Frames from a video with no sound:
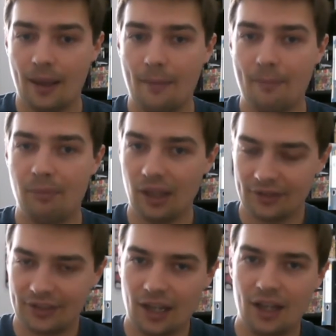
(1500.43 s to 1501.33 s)

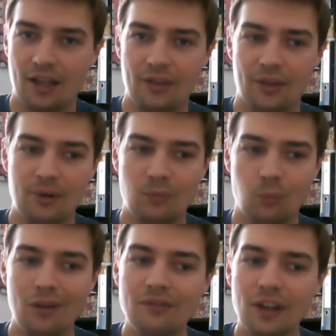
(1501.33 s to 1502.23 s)
But there is
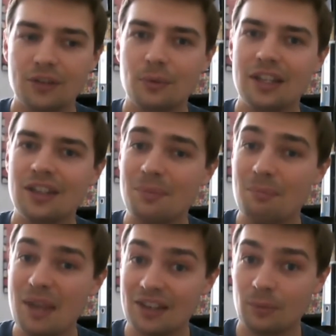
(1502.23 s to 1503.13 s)
one vital thing that's
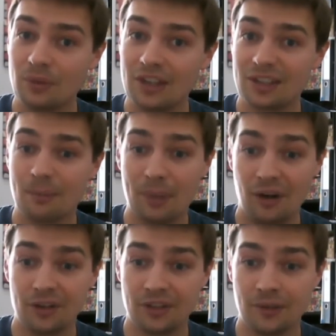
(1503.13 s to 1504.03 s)
missed with this
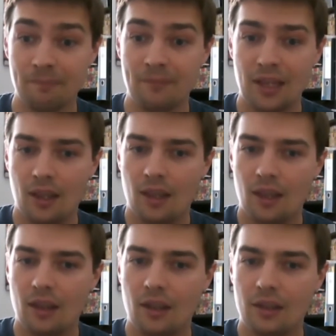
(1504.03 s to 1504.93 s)
comparison.
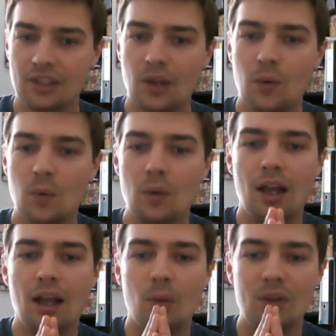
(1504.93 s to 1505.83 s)
So
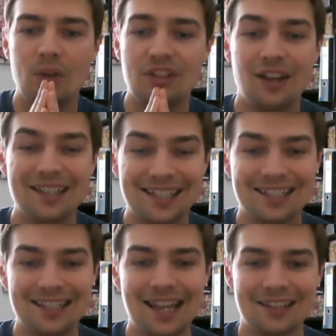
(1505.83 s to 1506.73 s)
with Divine
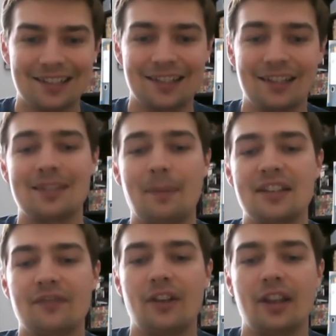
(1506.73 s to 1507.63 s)
Sense, it
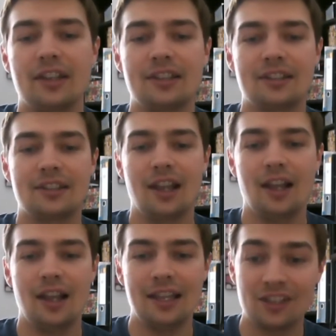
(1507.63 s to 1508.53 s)

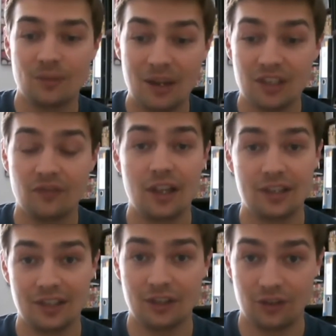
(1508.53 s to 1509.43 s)

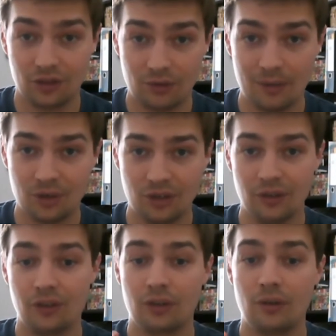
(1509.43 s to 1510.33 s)
specifies in the description
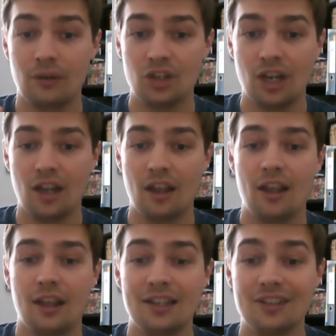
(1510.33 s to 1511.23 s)
that the creature
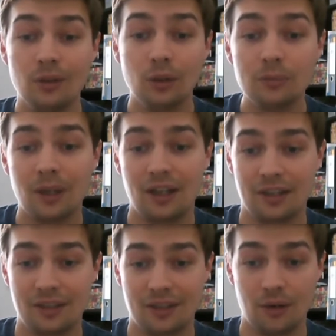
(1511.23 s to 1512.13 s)
is not
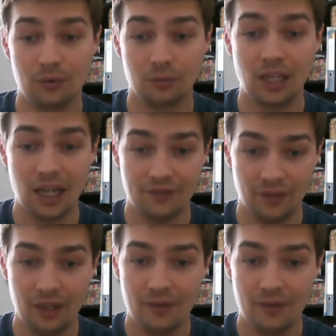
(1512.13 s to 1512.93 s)
behind total cover,